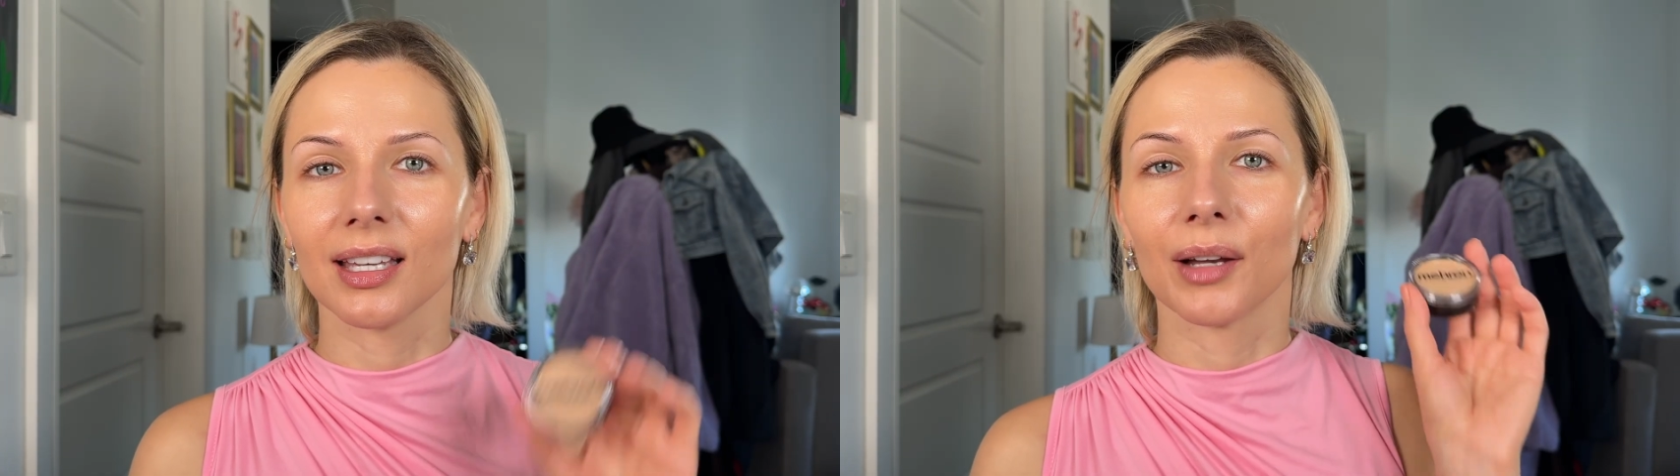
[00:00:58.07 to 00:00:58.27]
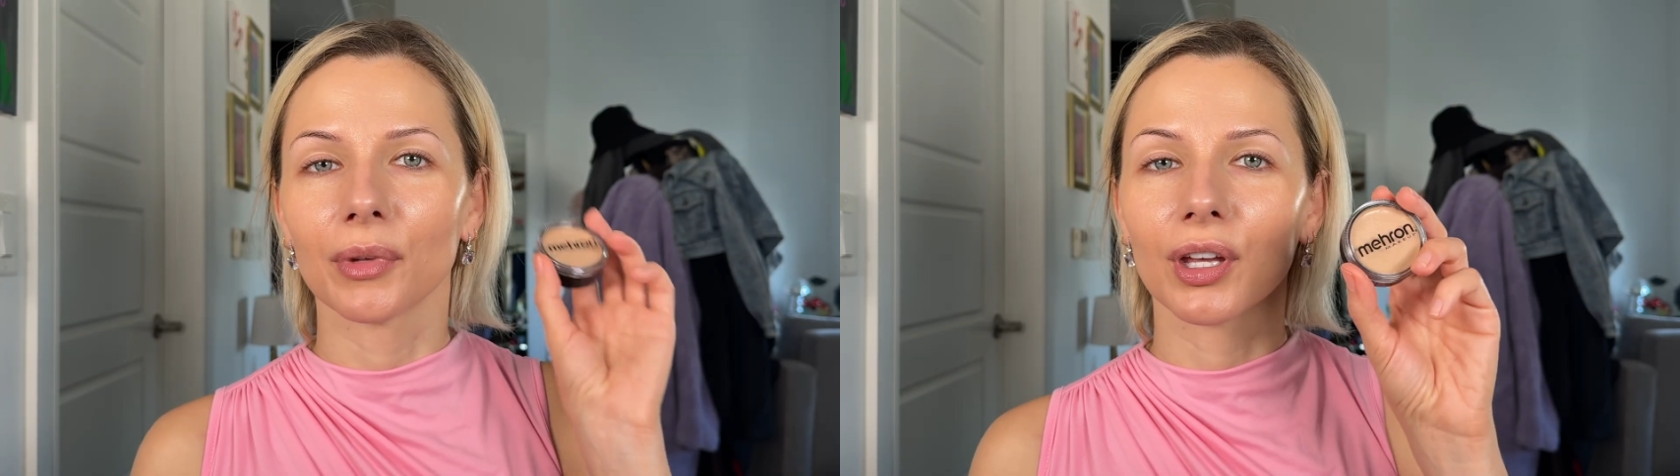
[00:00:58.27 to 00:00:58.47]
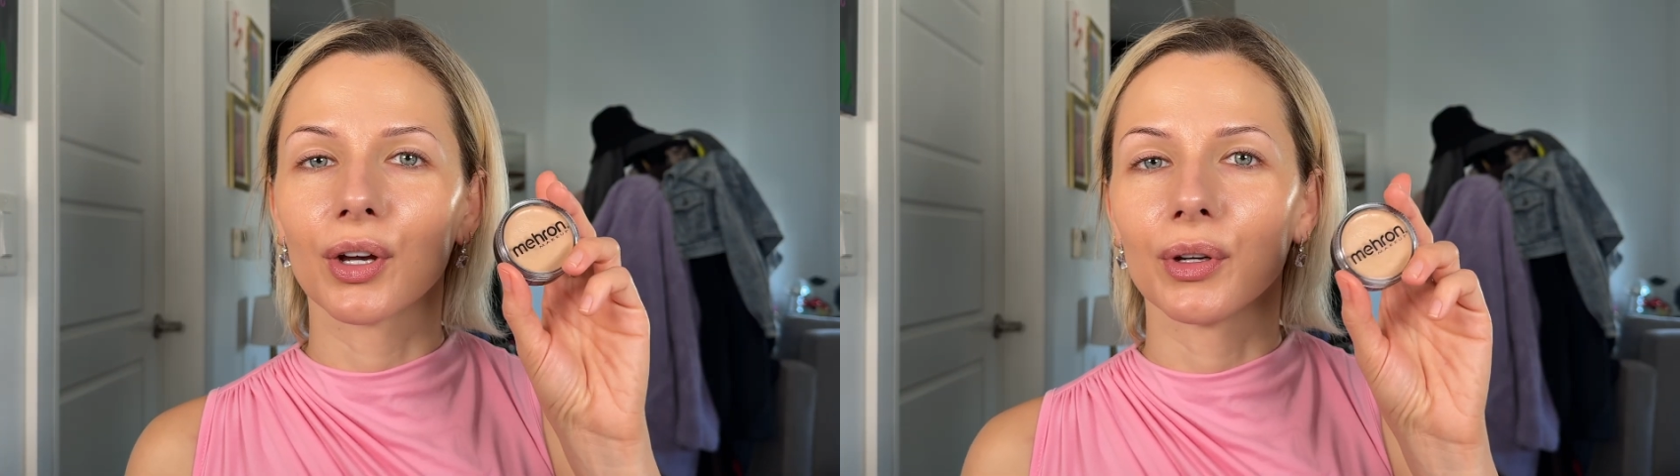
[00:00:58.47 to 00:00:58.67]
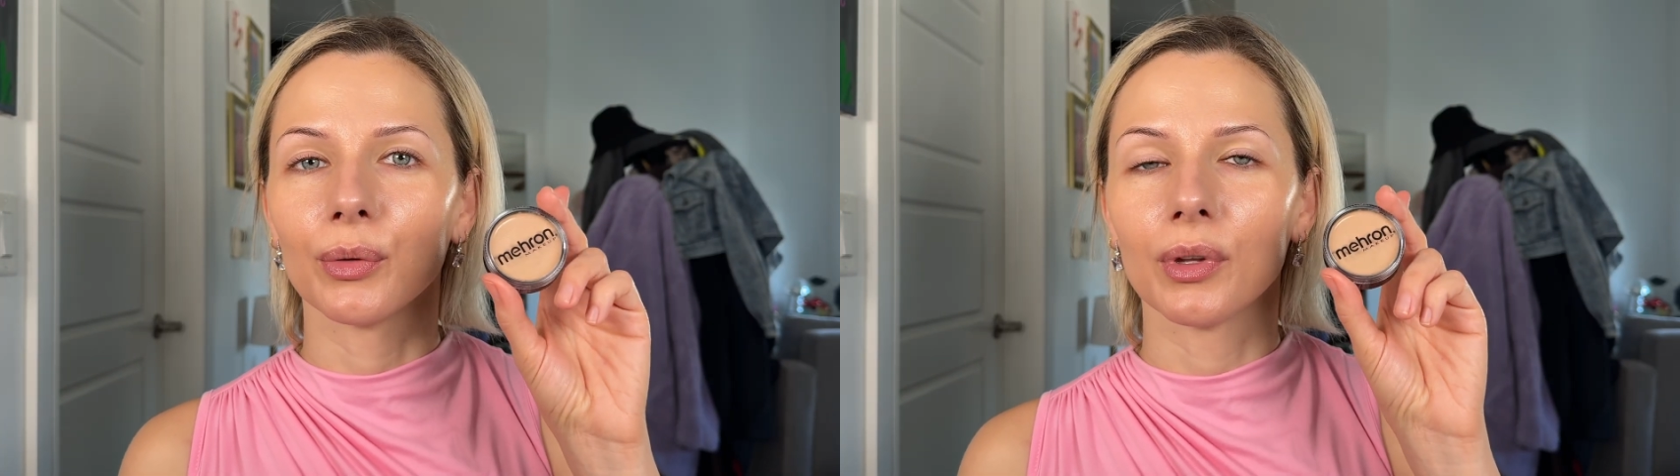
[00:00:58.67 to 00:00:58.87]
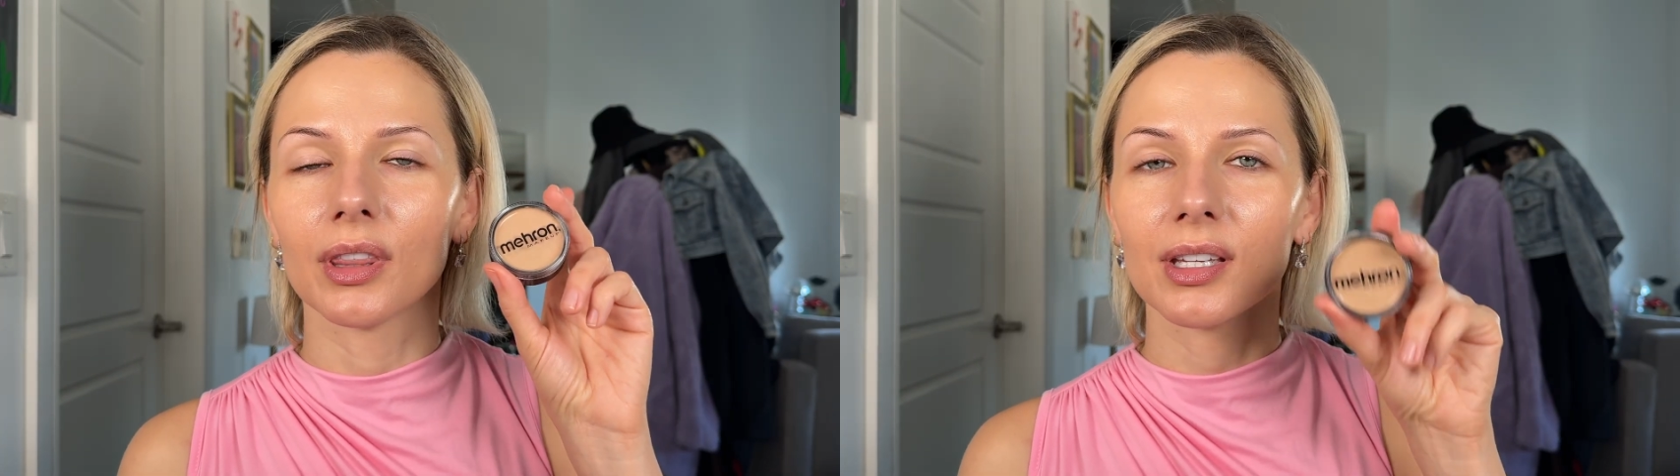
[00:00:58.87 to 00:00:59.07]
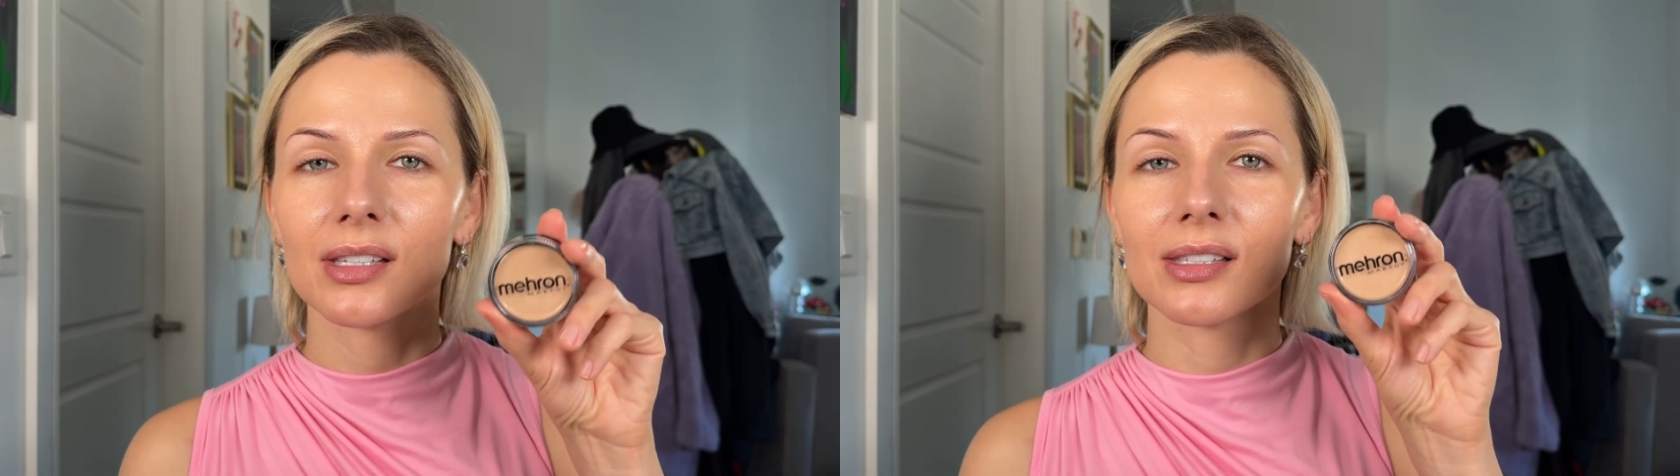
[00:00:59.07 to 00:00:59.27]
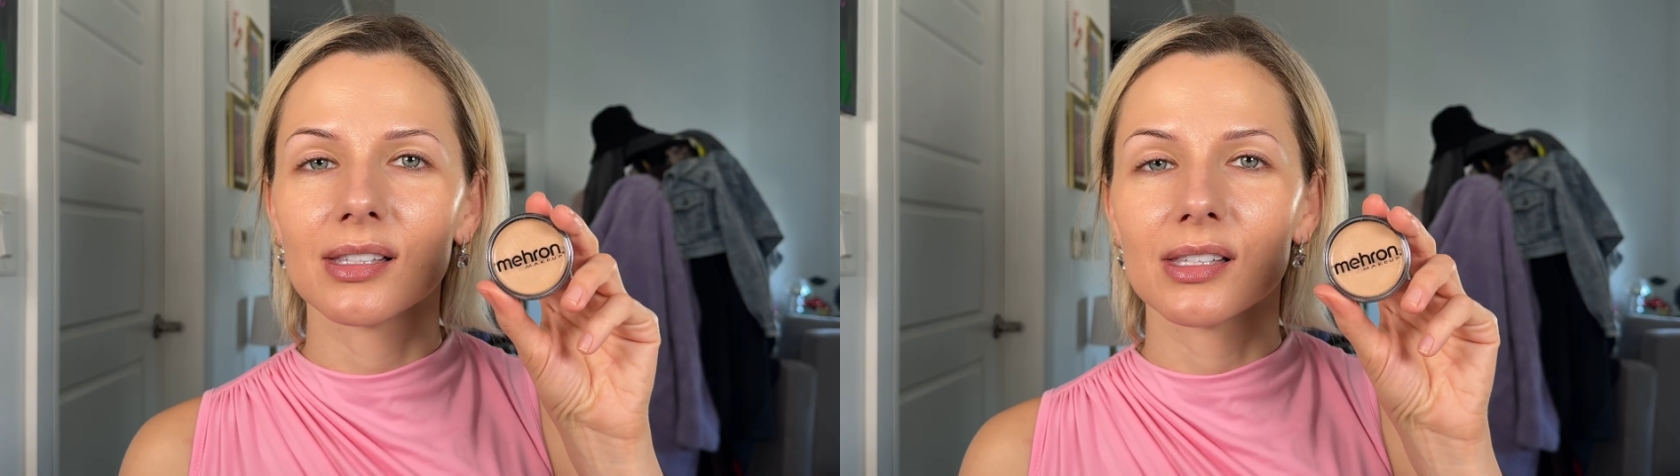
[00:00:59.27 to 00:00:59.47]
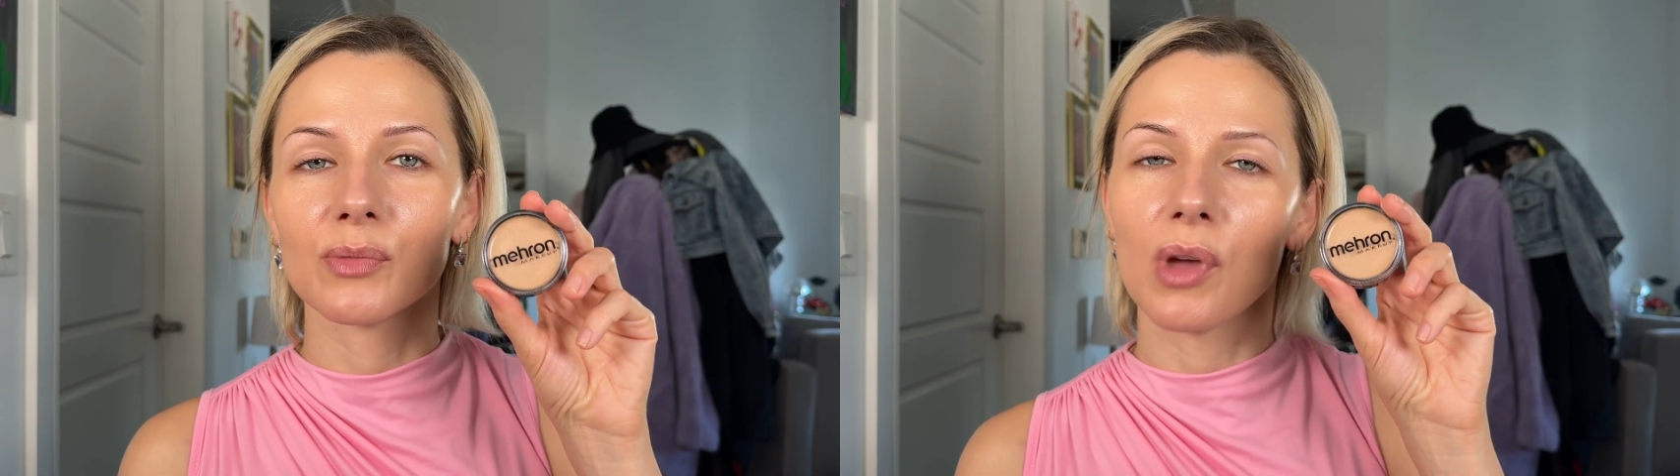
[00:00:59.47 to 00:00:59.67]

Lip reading: I'm gonna go in with this. This is